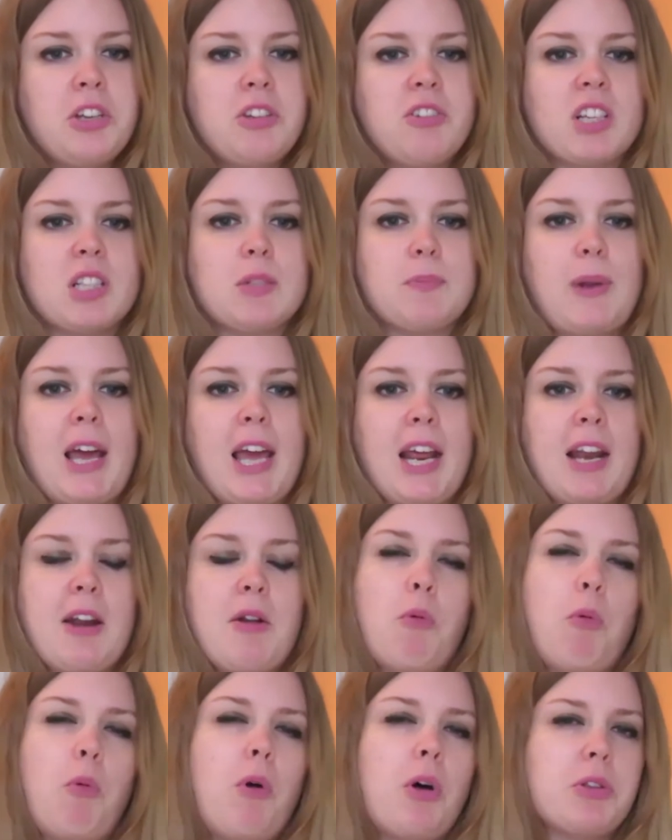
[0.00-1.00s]
to
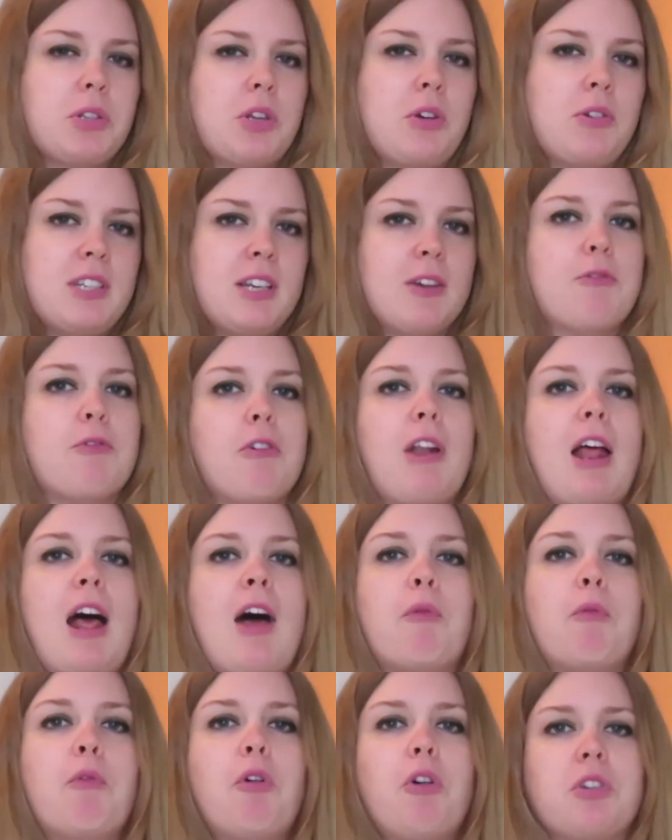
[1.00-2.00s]
explain what's so different
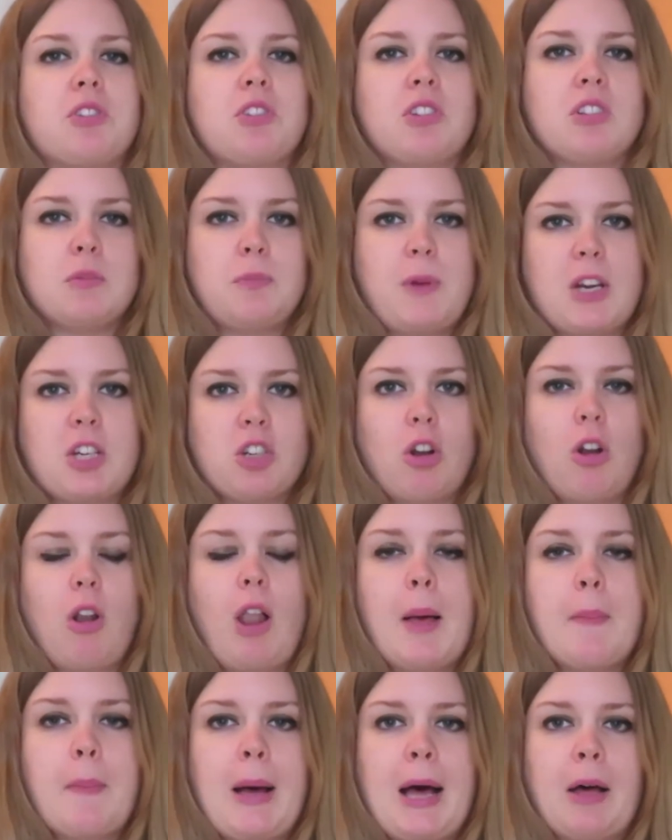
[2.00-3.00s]
and what's so special
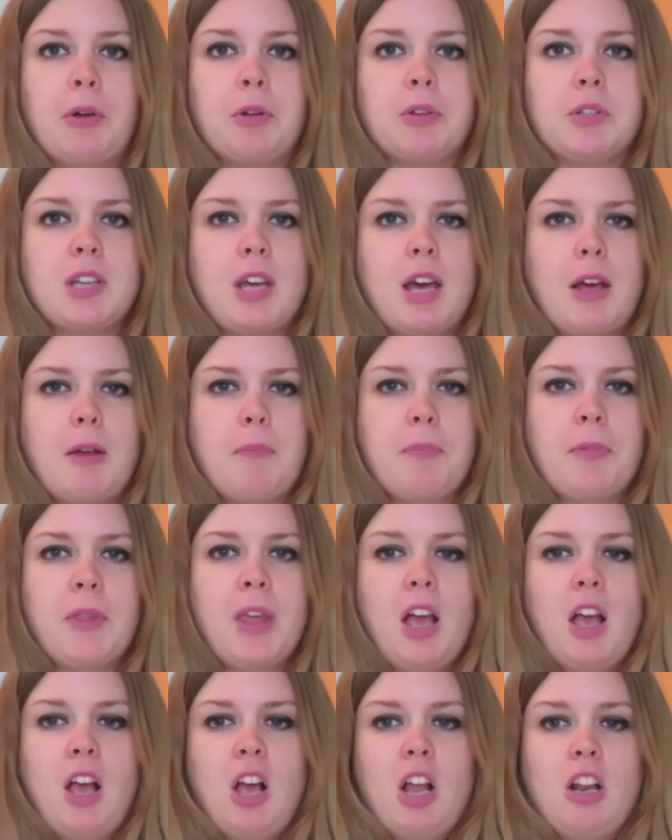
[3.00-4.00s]
about
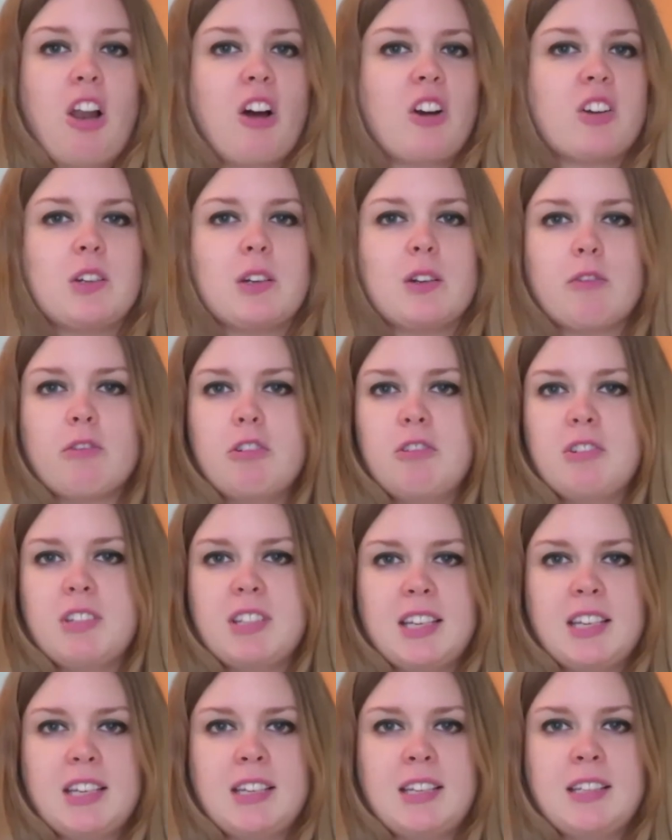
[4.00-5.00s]
luxury
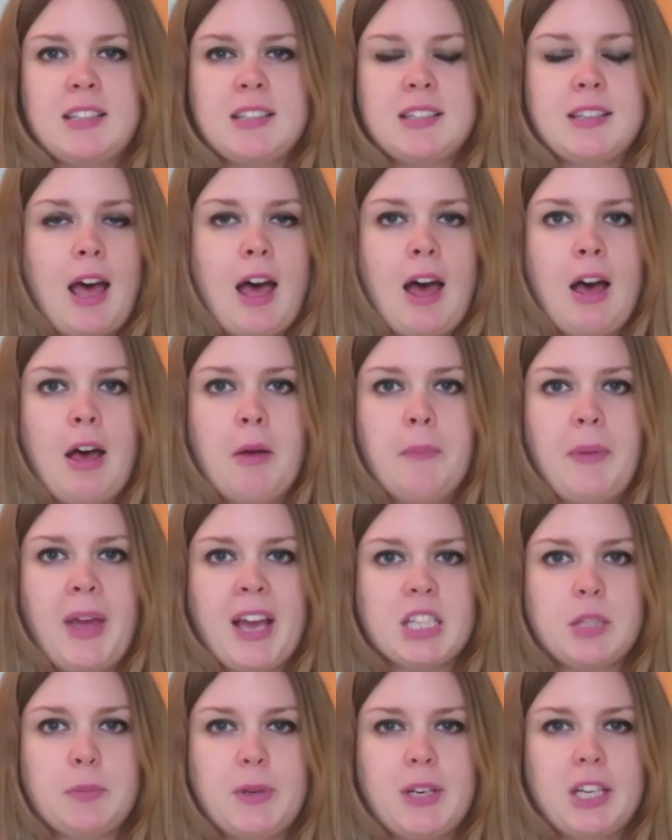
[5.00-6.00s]
cruises,
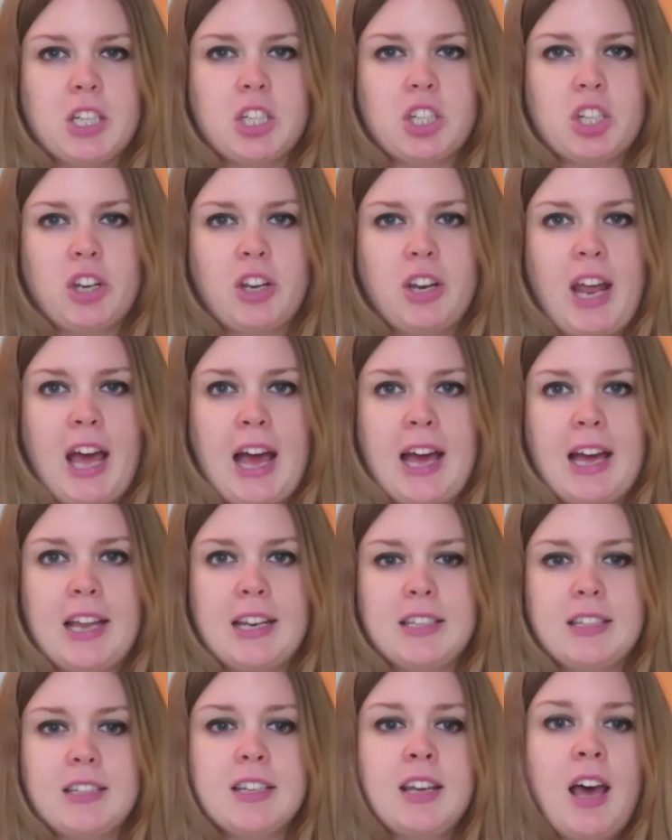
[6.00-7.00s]
expedition
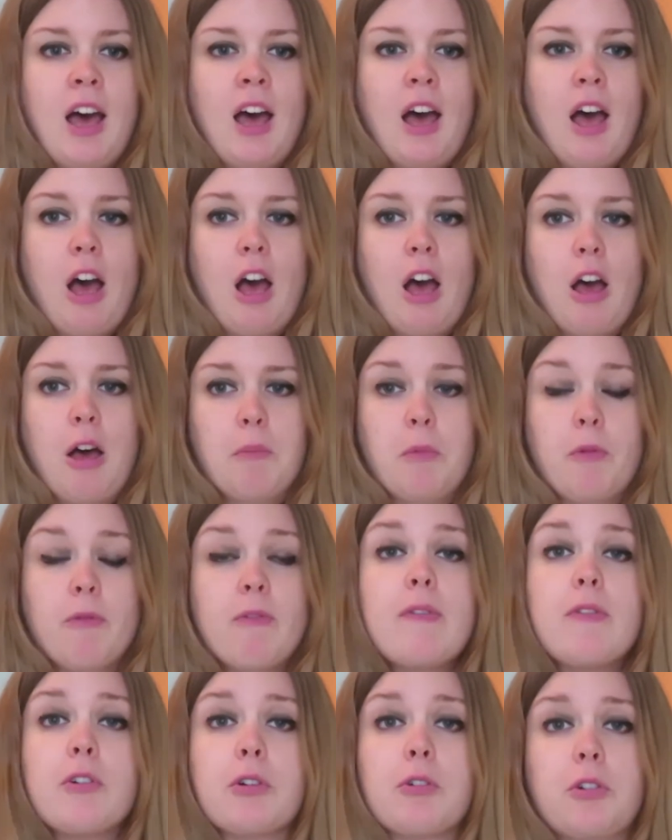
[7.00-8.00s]
and
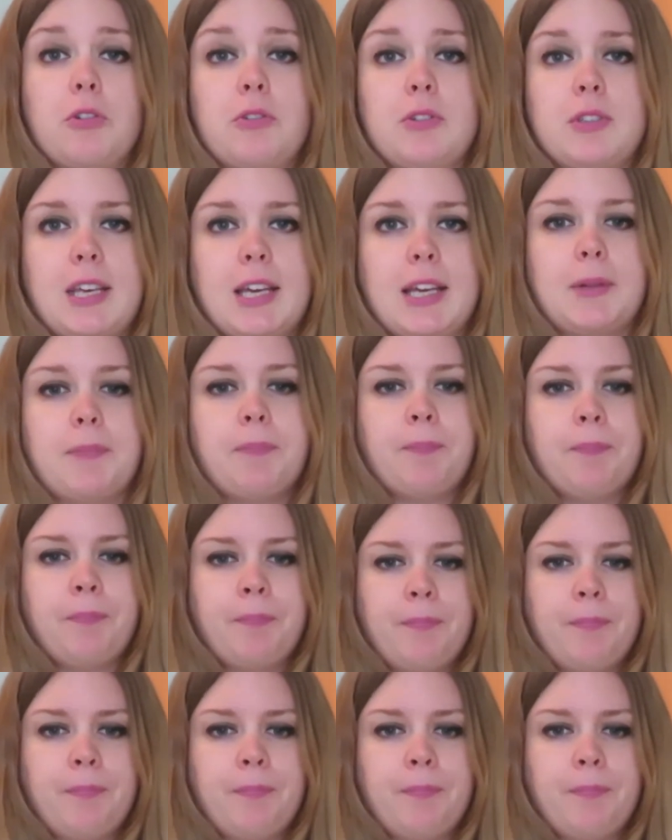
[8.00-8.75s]
river cruising.